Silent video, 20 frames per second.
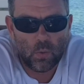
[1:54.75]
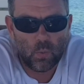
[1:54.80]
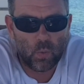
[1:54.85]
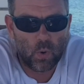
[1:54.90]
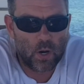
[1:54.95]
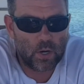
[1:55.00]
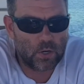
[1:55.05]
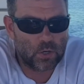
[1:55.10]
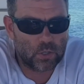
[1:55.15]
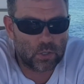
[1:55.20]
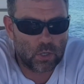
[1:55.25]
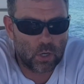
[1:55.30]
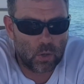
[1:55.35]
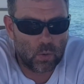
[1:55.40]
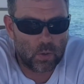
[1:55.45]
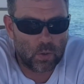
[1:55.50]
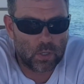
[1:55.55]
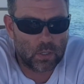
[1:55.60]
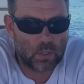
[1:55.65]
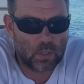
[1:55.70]
where you're
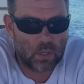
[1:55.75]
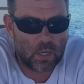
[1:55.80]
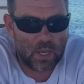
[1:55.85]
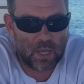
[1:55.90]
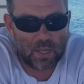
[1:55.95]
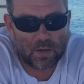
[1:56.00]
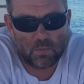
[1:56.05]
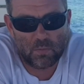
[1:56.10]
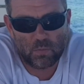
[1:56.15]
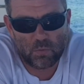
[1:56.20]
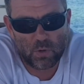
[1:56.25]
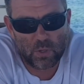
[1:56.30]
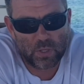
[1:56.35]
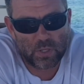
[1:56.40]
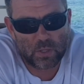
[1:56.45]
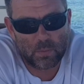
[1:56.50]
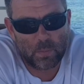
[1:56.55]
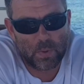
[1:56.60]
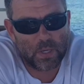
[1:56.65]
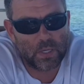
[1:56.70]
going, and
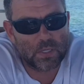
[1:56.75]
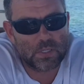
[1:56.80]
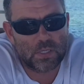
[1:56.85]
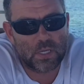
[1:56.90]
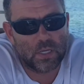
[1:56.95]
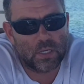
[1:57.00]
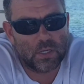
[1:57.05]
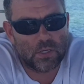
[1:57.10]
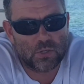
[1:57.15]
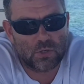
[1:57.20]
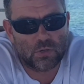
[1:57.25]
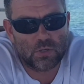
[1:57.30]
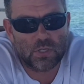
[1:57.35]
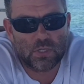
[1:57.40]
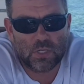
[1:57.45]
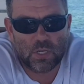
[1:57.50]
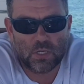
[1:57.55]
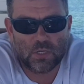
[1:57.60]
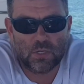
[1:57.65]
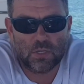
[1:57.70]
really the biggest thing is your
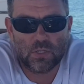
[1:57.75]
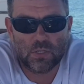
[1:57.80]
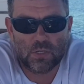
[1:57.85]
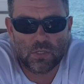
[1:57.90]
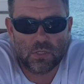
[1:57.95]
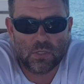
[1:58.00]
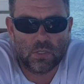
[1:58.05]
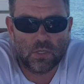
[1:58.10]
decisions.